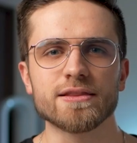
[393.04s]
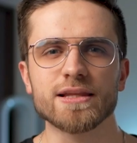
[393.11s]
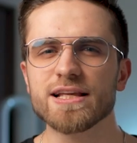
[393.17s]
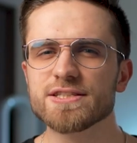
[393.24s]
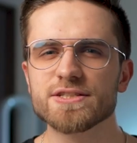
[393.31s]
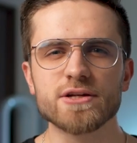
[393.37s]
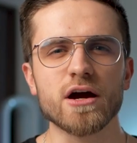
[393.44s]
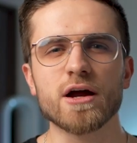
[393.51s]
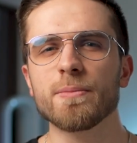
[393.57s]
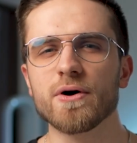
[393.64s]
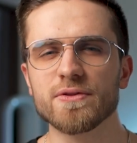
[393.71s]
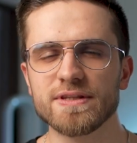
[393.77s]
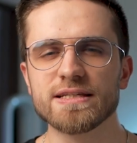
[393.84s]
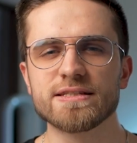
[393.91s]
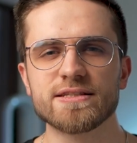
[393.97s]
And let's talk
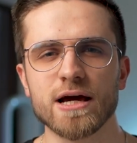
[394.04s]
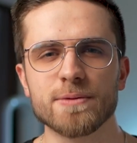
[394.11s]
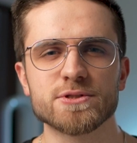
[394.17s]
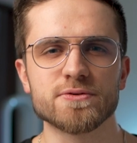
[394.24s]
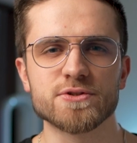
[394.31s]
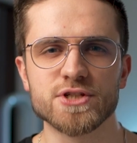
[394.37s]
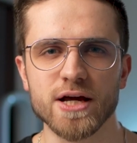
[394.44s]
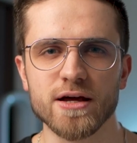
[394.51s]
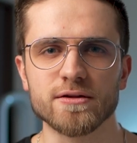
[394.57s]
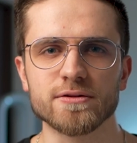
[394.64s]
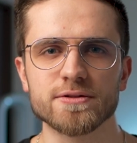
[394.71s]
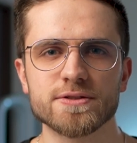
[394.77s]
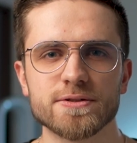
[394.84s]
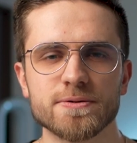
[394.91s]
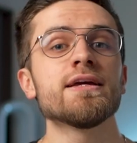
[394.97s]
about these types of
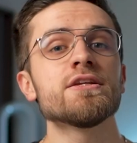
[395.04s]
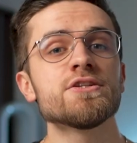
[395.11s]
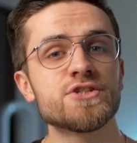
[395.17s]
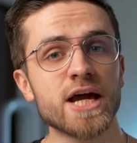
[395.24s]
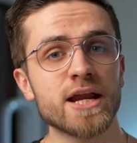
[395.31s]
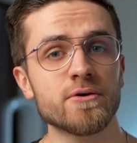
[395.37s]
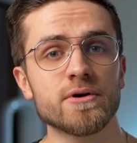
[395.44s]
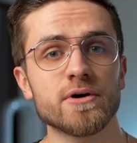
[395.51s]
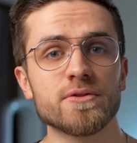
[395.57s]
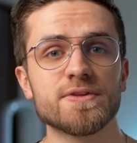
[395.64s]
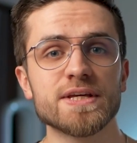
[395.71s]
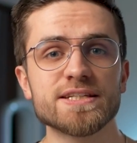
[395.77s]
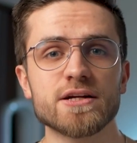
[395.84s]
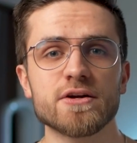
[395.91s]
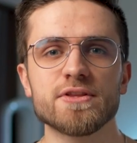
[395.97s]
channels. In general,
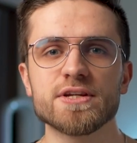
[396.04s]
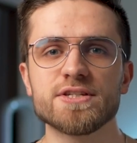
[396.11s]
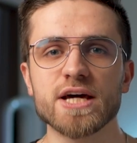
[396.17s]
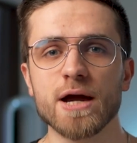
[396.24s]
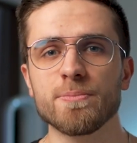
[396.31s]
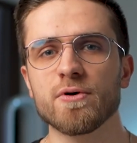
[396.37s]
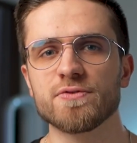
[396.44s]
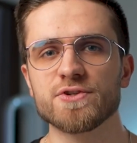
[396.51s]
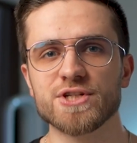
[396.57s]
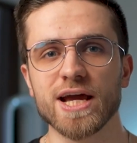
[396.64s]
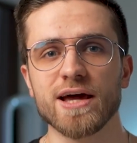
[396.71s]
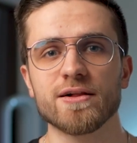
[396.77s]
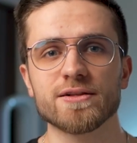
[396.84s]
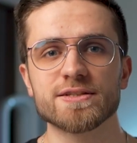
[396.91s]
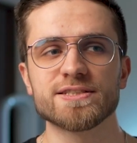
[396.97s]
these are the type of
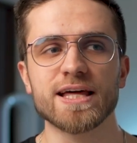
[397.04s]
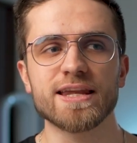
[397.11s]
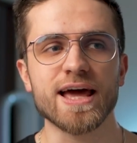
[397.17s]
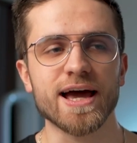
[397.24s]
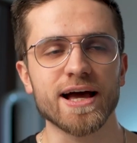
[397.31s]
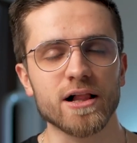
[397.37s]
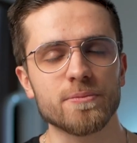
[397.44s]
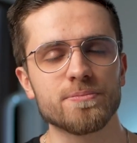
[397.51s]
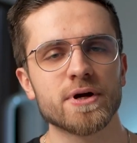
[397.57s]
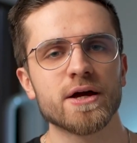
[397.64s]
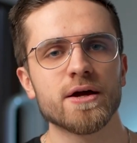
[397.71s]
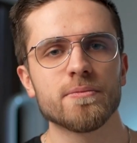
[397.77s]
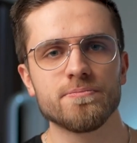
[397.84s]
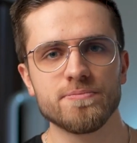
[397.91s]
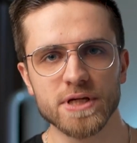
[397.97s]
channels that help
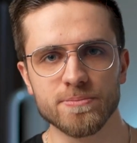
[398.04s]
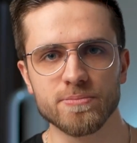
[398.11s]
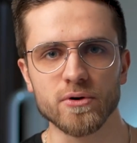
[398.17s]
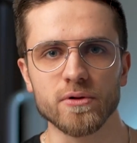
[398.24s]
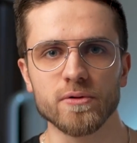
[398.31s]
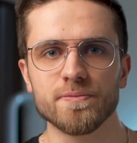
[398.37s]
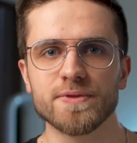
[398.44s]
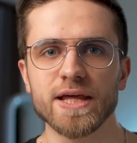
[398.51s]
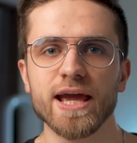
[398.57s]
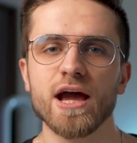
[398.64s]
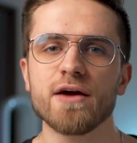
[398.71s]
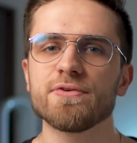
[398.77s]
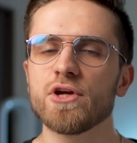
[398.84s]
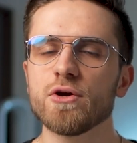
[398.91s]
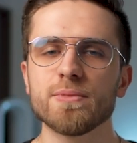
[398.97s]
people. They
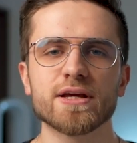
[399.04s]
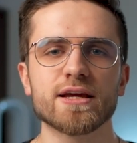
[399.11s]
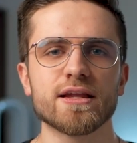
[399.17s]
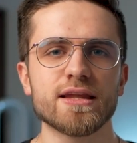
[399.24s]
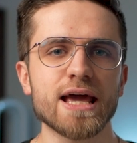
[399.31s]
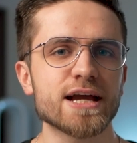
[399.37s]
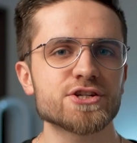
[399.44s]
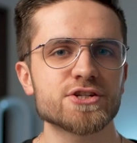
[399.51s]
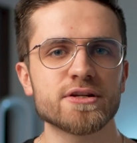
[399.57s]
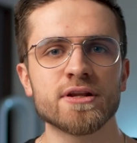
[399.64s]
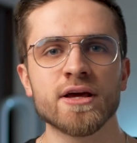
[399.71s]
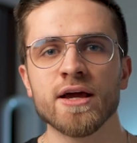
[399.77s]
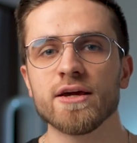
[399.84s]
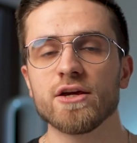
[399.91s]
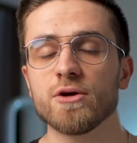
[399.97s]
have human
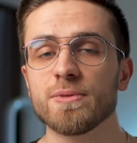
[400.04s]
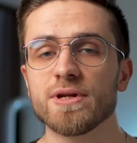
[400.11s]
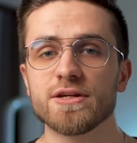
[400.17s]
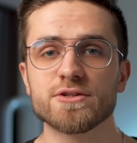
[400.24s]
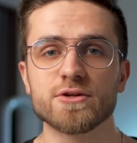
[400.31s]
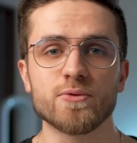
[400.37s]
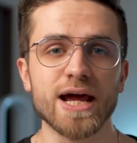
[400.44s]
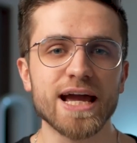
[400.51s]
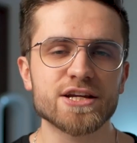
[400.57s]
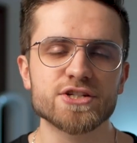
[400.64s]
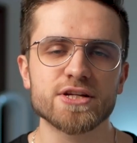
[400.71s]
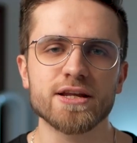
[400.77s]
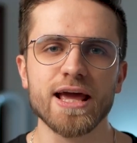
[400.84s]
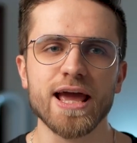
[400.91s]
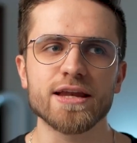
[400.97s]
connection, human
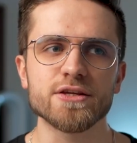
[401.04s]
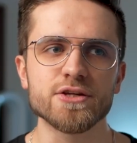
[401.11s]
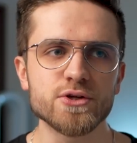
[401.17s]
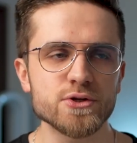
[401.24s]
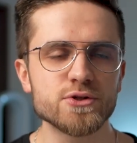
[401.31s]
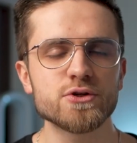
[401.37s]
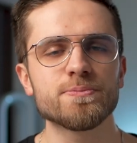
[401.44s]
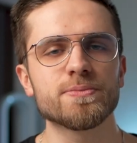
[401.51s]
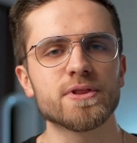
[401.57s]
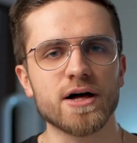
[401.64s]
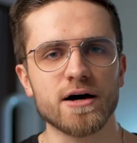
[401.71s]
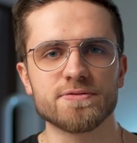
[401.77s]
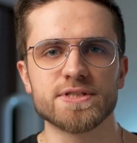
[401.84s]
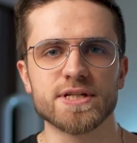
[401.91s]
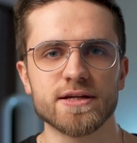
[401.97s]
interaction, and YouTube loves